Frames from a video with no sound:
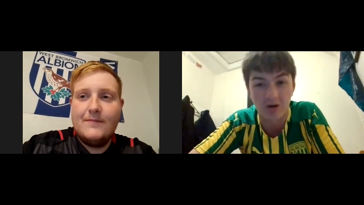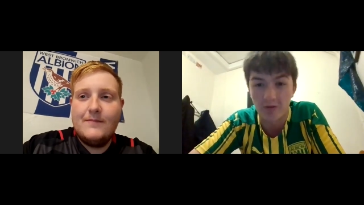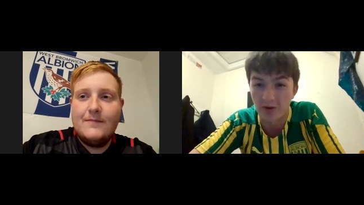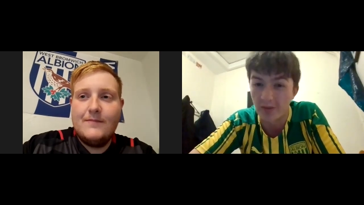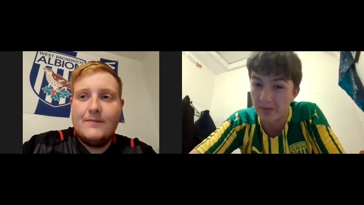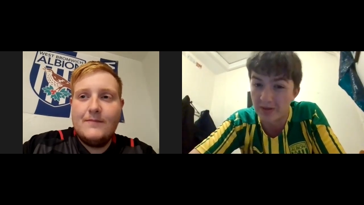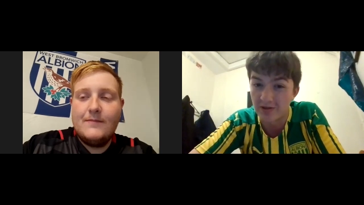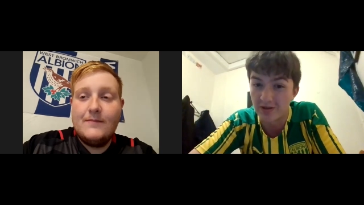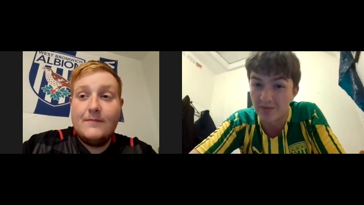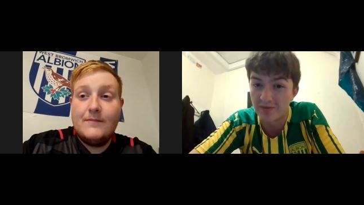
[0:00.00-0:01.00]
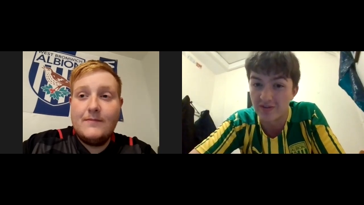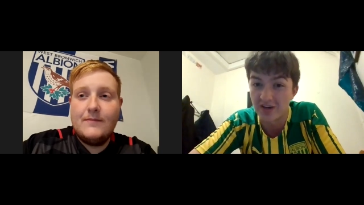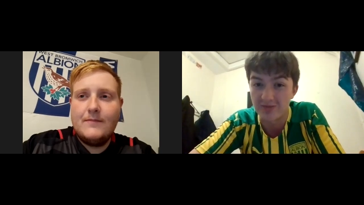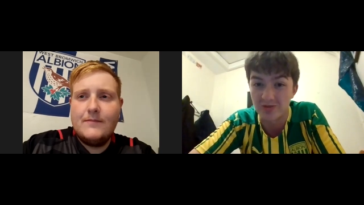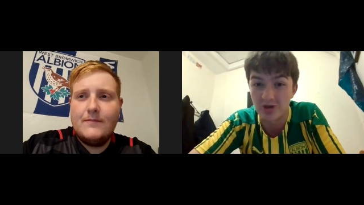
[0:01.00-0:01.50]
Speaker 1: and I'll probably be doing the
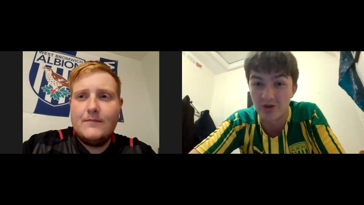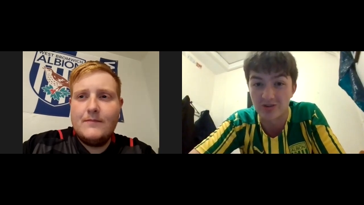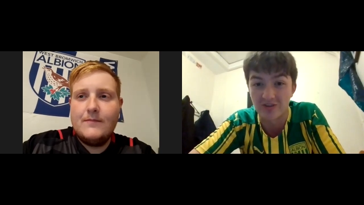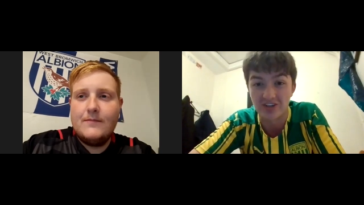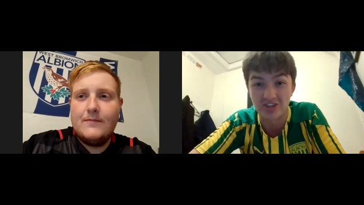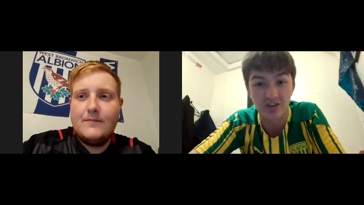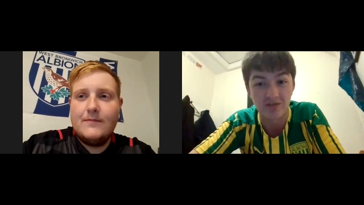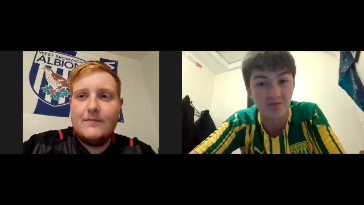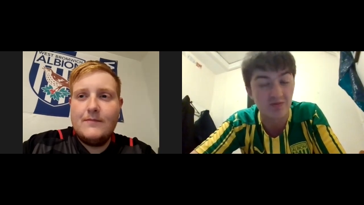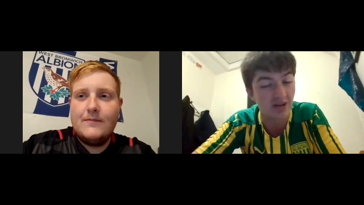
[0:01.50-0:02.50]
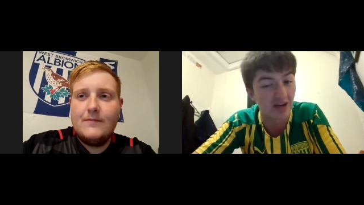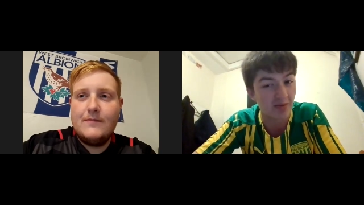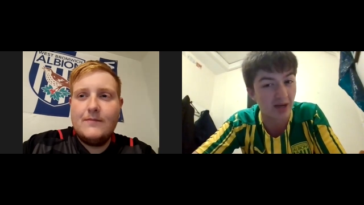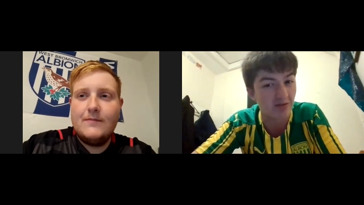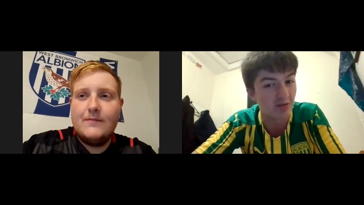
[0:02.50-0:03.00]
vast majority of this. You
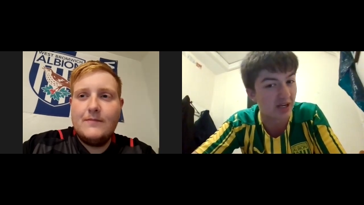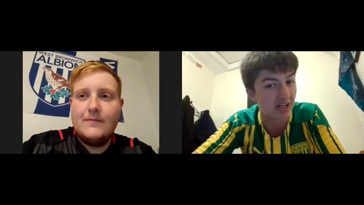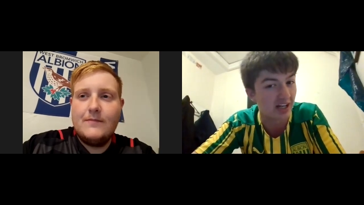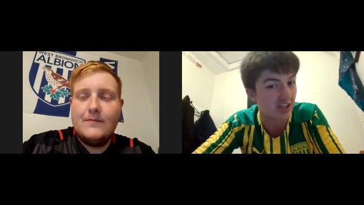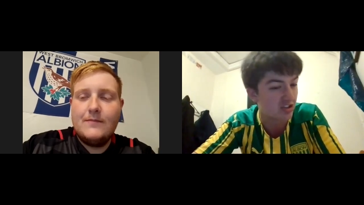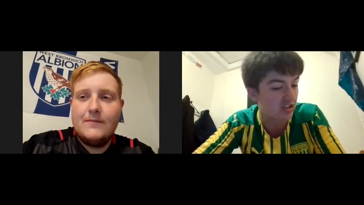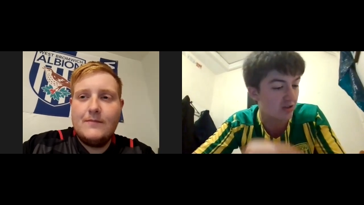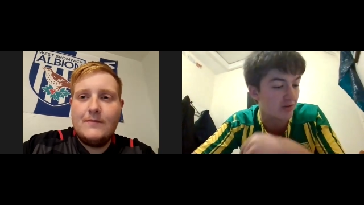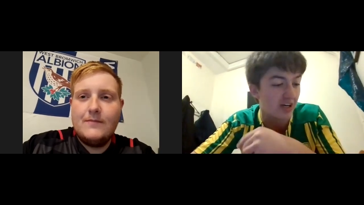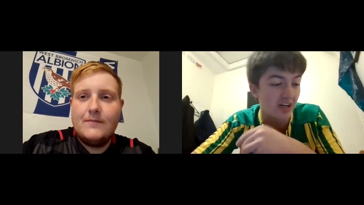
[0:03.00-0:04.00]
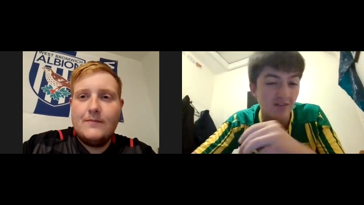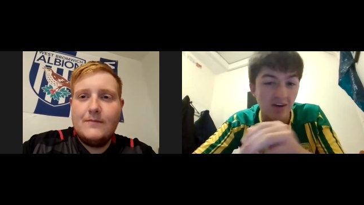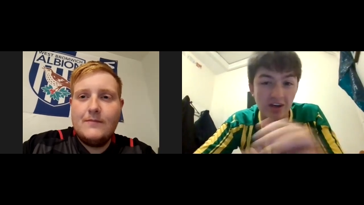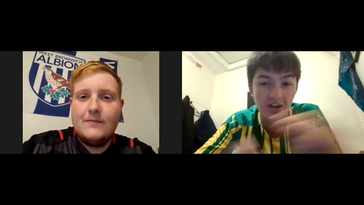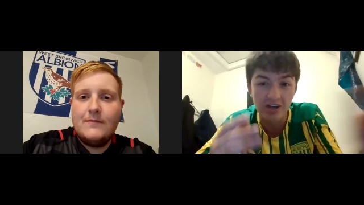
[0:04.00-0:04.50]
haven't been able to make the last two,
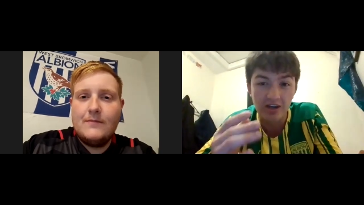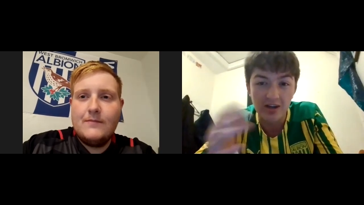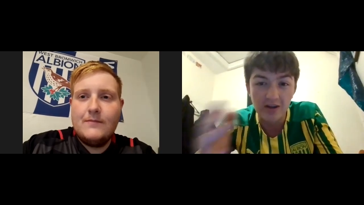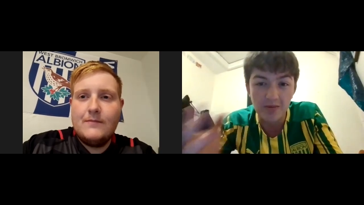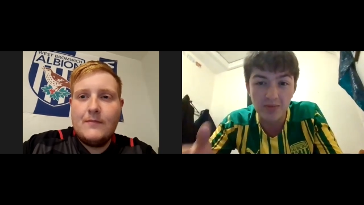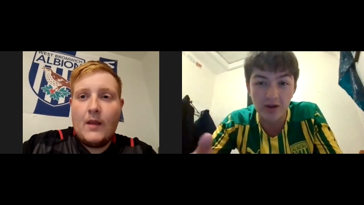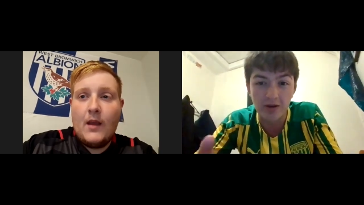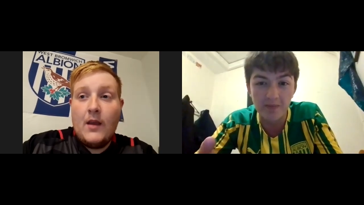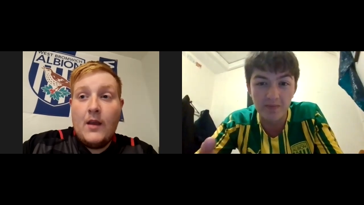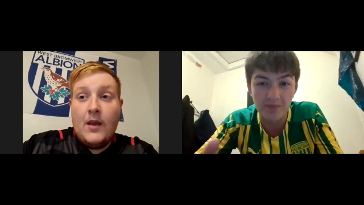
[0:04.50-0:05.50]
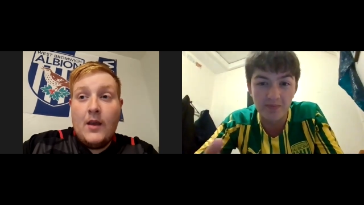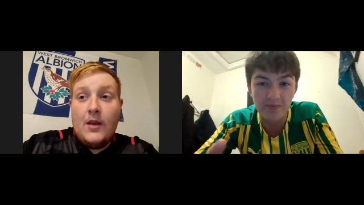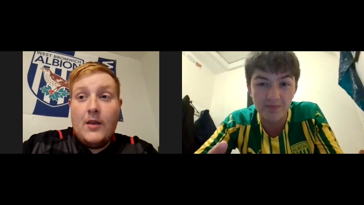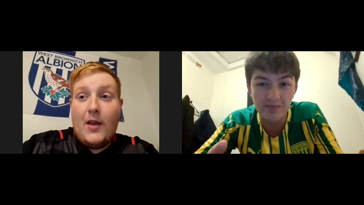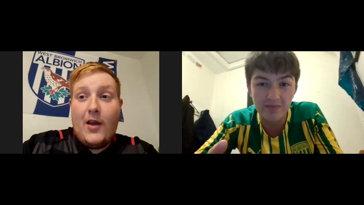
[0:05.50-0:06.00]
Dave. But
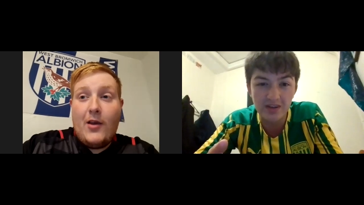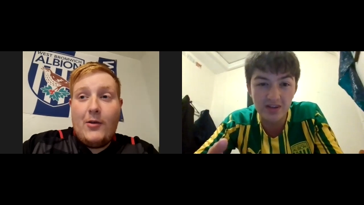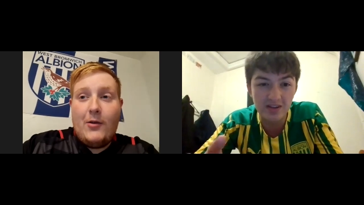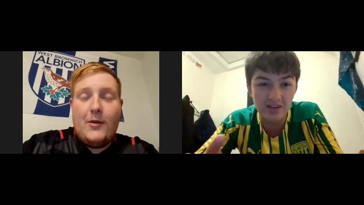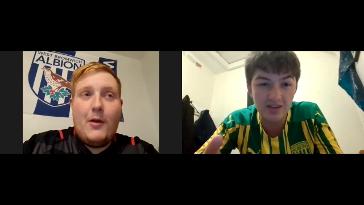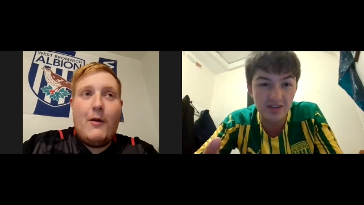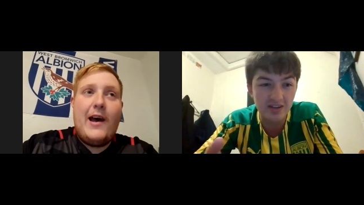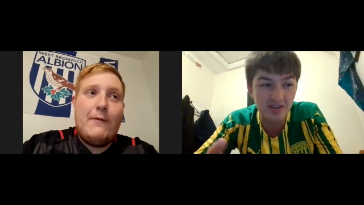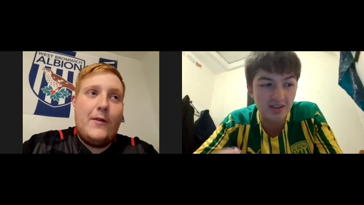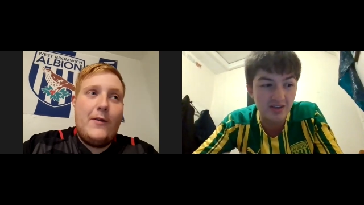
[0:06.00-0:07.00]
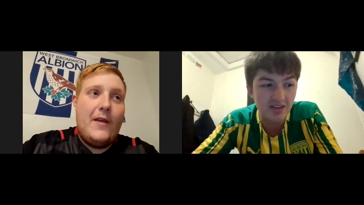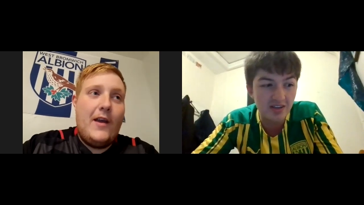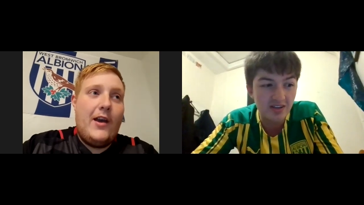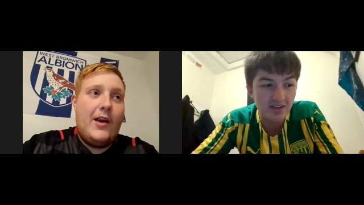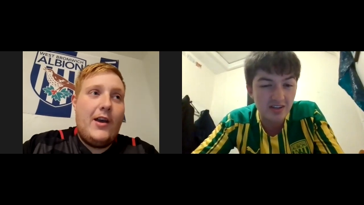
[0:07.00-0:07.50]
Speaker 2: no, no, I haven't.
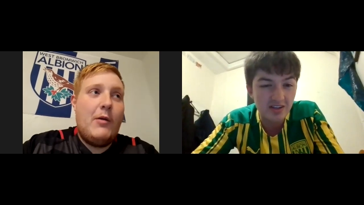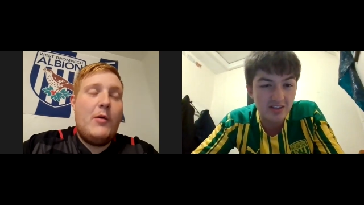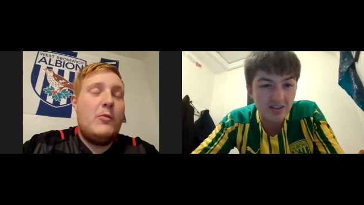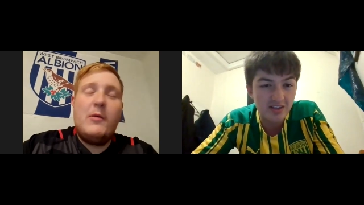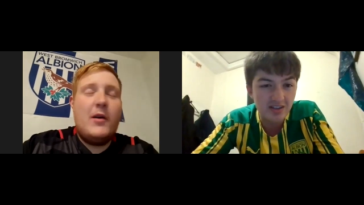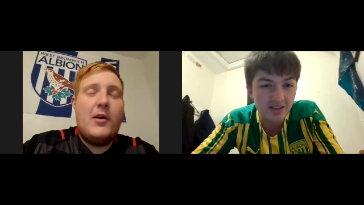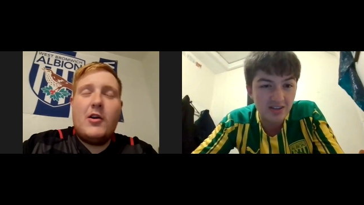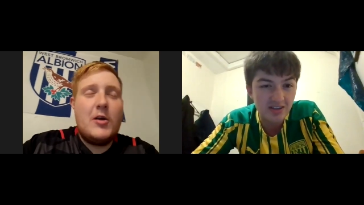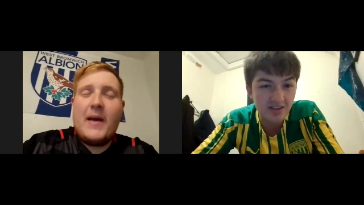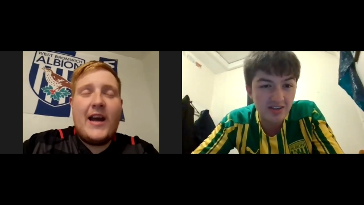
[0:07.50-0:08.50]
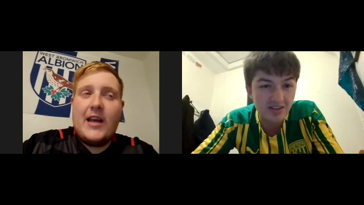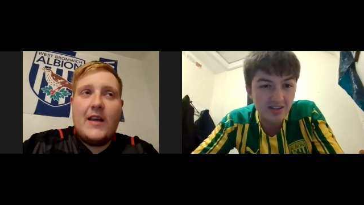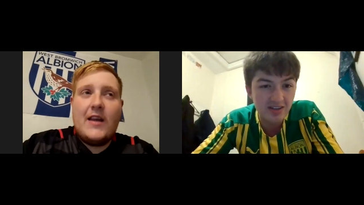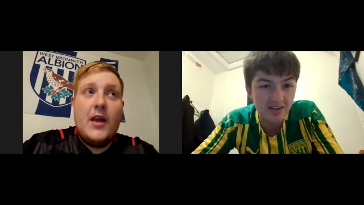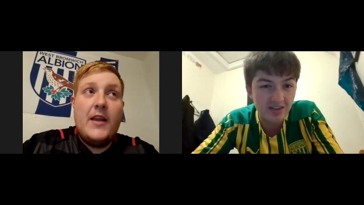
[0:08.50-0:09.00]
Uh, we were not going about it
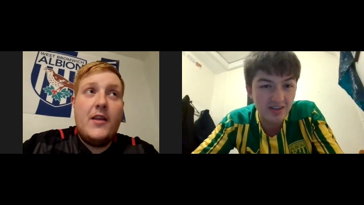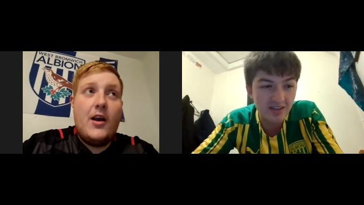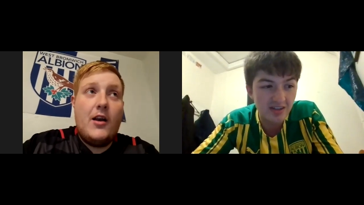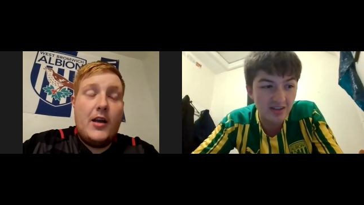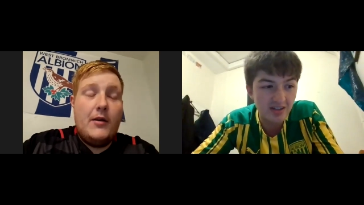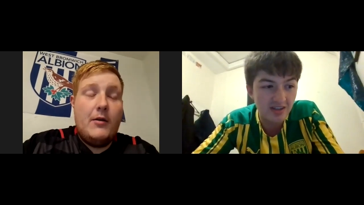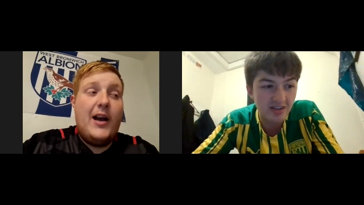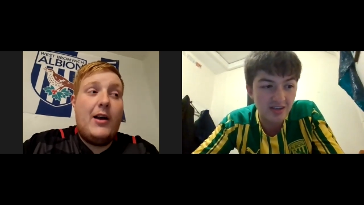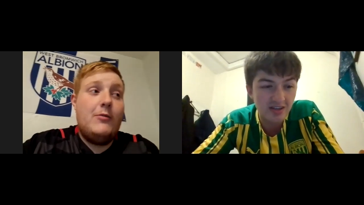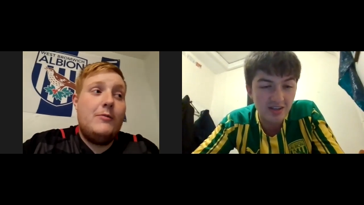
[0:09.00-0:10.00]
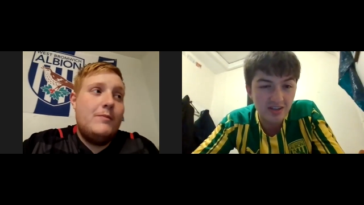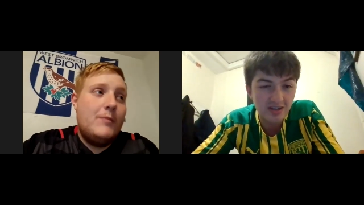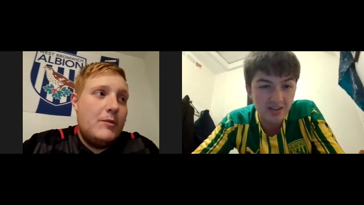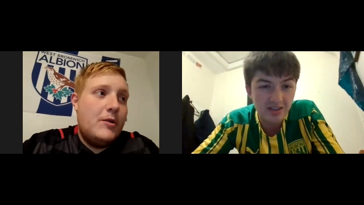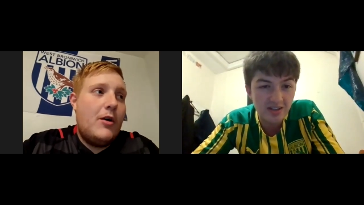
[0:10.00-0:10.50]
uh, enough. Well,
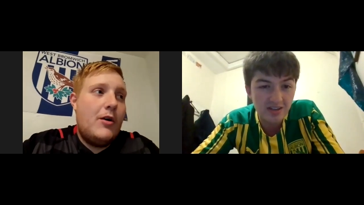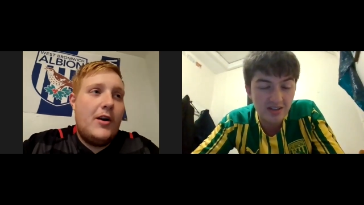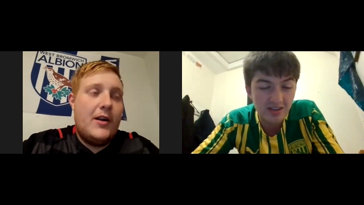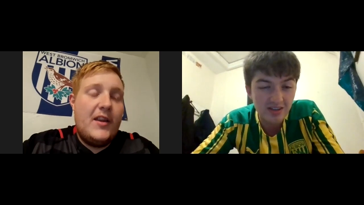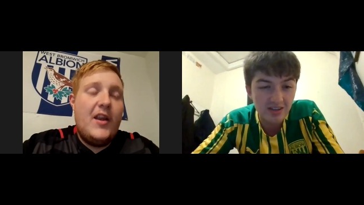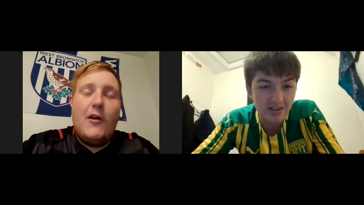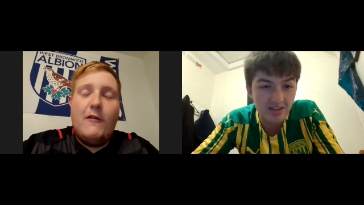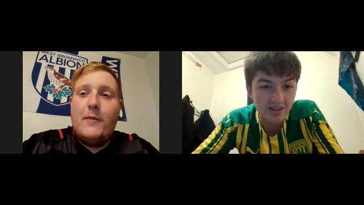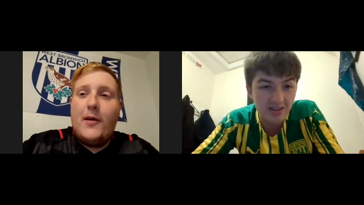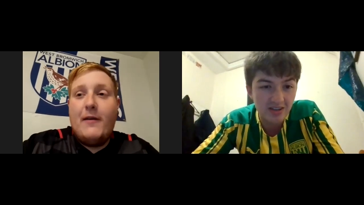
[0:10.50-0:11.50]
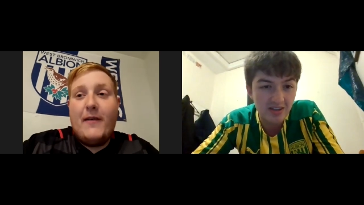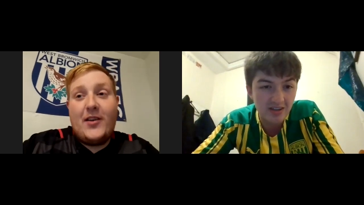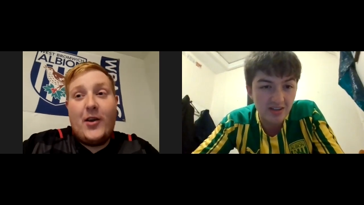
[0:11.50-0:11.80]
long enough, but I've had